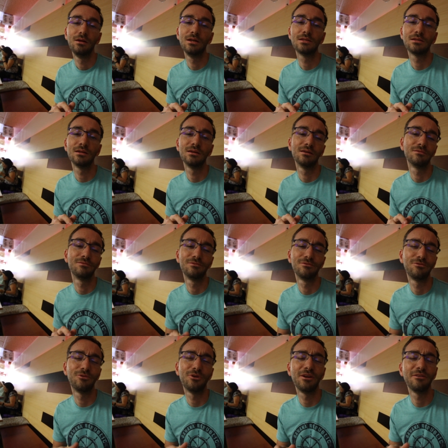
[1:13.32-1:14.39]
It's a
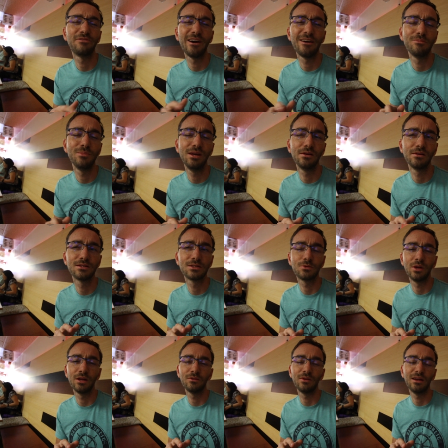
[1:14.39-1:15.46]
45-minute
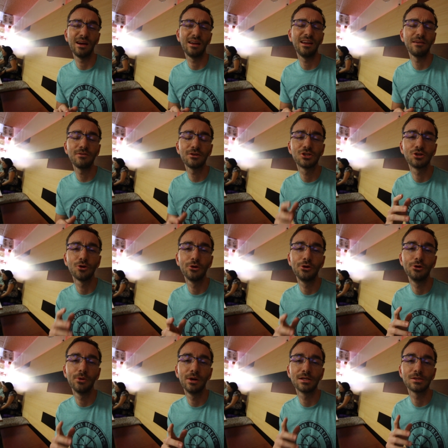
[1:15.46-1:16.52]
strength training. I never show
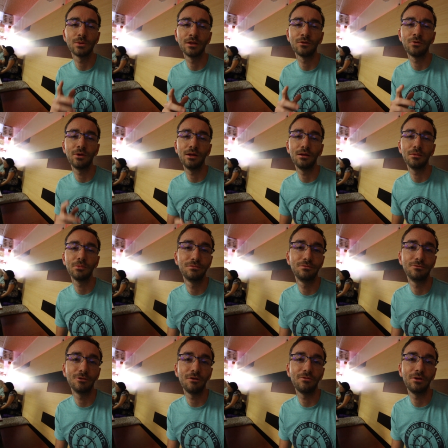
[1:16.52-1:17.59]
you a strength
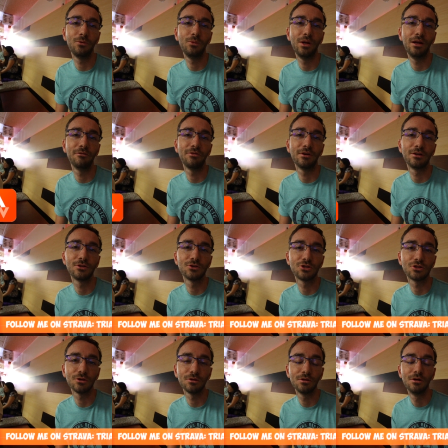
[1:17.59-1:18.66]
training. Nothing really fun to
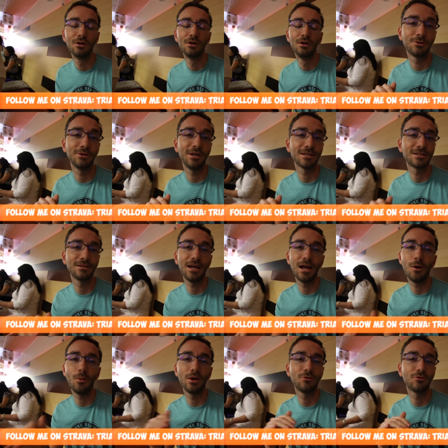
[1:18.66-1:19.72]
show. So
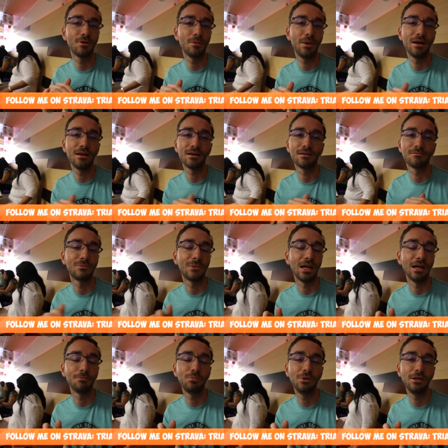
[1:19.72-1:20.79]
yesterday I went to the bed at
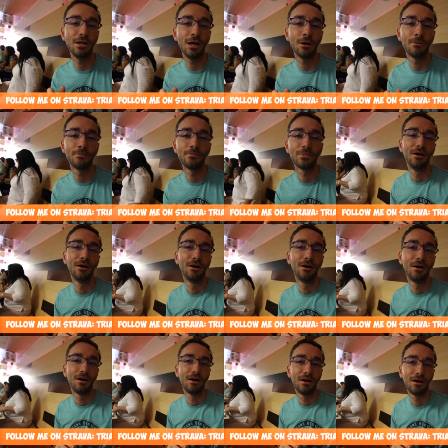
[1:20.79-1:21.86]
10 p.m.
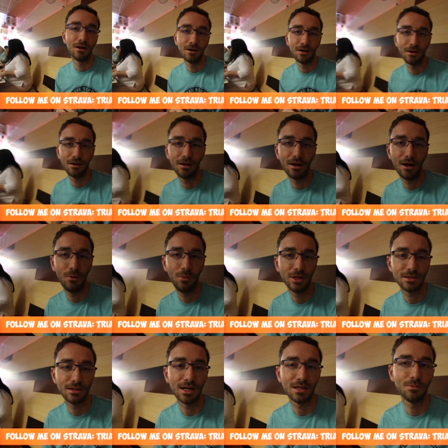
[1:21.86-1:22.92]
I
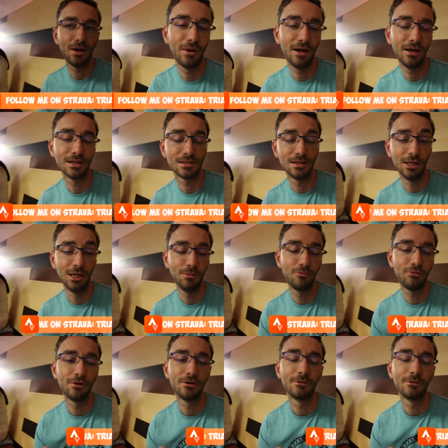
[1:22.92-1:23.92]
reset my sleep,